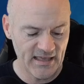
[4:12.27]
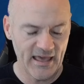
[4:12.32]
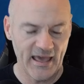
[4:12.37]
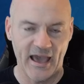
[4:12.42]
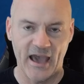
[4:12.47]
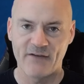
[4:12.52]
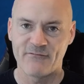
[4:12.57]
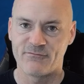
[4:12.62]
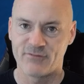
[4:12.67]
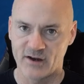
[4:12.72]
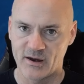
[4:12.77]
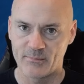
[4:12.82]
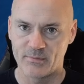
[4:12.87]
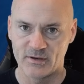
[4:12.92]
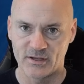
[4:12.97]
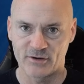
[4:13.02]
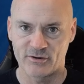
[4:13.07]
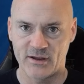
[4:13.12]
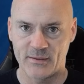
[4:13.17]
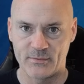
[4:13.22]
a verbal
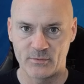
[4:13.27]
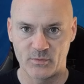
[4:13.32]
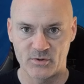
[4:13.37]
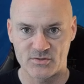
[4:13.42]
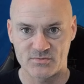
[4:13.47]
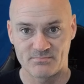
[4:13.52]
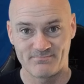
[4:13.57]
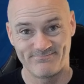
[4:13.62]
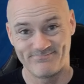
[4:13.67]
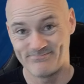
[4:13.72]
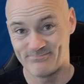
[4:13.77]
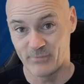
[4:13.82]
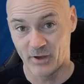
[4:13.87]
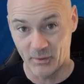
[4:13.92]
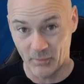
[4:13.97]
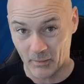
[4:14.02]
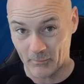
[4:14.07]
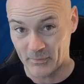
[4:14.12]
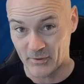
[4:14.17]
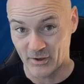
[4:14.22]
agreement, which might
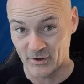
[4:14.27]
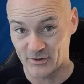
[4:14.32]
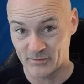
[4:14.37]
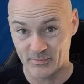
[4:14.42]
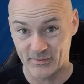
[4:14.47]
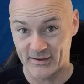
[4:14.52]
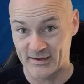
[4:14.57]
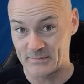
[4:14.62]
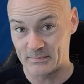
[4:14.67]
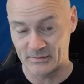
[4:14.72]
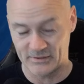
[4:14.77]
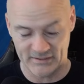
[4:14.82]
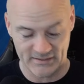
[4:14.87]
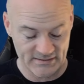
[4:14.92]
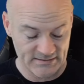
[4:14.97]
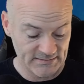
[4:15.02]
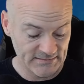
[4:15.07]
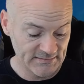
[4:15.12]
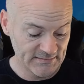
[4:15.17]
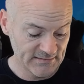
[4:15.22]
not be honoured by anybody.
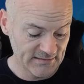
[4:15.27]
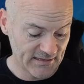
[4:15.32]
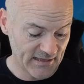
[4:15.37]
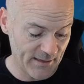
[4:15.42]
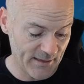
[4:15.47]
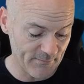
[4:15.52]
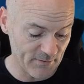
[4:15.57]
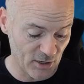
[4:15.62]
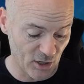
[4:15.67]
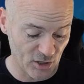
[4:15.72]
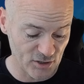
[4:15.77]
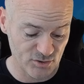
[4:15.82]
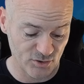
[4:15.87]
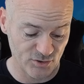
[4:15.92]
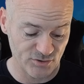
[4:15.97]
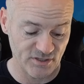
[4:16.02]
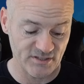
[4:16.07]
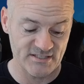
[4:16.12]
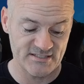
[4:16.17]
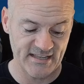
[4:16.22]
Um, it also
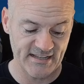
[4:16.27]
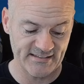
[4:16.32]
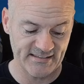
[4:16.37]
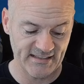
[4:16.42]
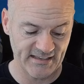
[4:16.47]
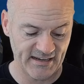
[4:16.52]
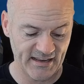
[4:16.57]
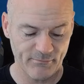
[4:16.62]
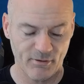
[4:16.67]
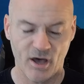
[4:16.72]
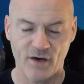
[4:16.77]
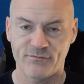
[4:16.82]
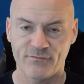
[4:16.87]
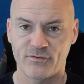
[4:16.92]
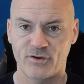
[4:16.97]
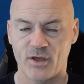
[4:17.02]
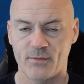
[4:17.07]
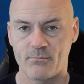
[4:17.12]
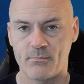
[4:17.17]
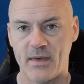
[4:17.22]
goes on to state that um,
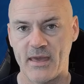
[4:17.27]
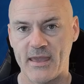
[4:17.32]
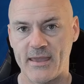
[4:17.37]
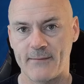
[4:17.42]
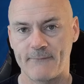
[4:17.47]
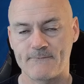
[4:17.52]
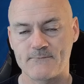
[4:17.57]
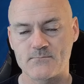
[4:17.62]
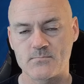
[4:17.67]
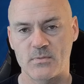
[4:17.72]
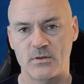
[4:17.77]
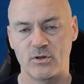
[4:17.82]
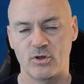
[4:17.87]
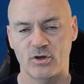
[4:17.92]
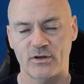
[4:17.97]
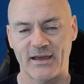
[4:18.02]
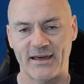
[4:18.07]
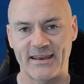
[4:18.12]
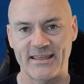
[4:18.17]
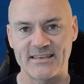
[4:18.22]
Hoffenheim may be
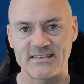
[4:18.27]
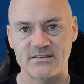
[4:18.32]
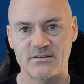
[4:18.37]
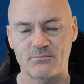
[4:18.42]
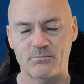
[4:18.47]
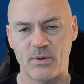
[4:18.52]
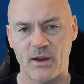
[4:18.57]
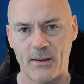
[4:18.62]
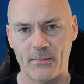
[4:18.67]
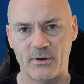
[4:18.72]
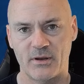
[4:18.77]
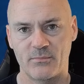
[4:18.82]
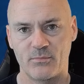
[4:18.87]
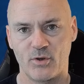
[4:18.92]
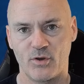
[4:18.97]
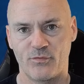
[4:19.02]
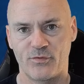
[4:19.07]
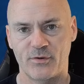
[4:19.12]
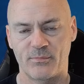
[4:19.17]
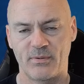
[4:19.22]
look at a permanent
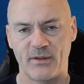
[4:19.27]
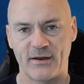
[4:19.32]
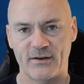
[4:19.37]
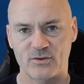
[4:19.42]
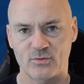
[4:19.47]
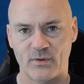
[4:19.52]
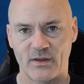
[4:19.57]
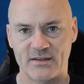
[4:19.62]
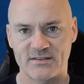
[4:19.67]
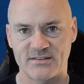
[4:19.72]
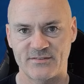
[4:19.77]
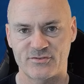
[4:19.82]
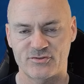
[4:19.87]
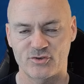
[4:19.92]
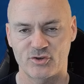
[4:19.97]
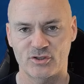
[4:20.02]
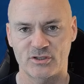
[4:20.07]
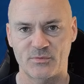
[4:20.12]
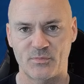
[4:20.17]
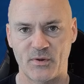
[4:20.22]
move for the player, as well as they've
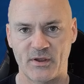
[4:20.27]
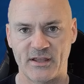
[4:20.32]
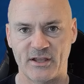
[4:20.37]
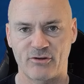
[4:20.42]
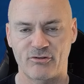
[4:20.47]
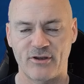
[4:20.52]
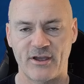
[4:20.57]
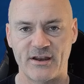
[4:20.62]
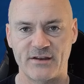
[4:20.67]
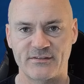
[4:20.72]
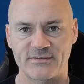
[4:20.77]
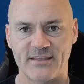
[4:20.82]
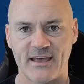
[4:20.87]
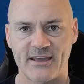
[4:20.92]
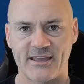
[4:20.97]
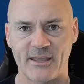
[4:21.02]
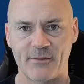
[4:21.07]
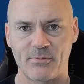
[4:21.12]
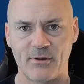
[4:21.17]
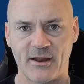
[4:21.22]
struggled to bring in creative
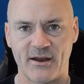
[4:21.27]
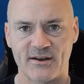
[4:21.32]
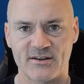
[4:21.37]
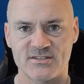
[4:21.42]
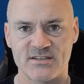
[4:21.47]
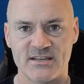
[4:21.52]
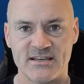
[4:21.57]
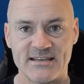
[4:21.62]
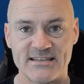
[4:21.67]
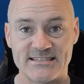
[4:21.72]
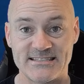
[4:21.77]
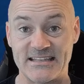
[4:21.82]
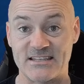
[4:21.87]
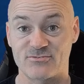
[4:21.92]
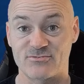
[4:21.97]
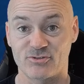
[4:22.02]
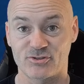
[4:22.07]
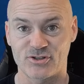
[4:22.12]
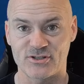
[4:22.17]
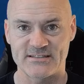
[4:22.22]
attacking players since
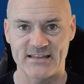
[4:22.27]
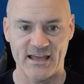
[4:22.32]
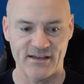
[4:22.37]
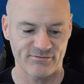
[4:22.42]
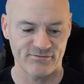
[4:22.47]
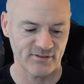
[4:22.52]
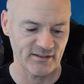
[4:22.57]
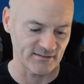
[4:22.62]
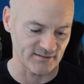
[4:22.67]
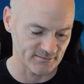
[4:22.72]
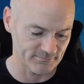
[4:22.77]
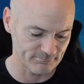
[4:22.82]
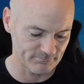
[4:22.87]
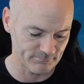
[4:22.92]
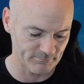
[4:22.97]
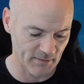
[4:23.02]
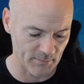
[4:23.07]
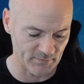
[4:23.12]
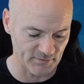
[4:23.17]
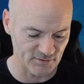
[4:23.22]
Rutter's left, and
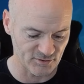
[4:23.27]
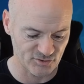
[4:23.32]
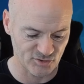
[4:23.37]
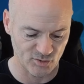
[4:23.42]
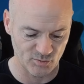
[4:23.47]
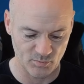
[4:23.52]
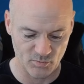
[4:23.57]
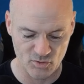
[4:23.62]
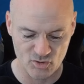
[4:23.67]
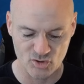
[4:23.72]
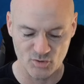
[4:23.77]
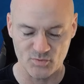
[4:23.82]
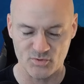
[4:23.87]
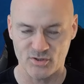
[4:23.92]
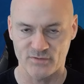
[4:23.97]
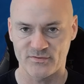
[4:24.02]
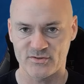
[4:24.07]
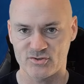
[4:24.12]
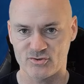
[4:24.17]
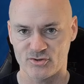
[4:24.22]
maybe just some sort
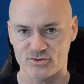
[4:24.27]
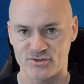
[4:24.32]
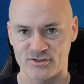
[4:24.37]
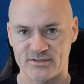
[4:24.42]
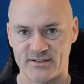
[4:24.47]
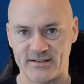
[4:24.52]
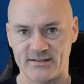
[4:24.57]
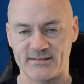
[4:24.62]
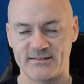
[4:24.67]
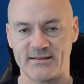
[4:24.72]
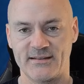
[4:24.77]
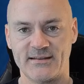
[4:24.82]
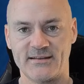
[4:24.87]
of a structured deal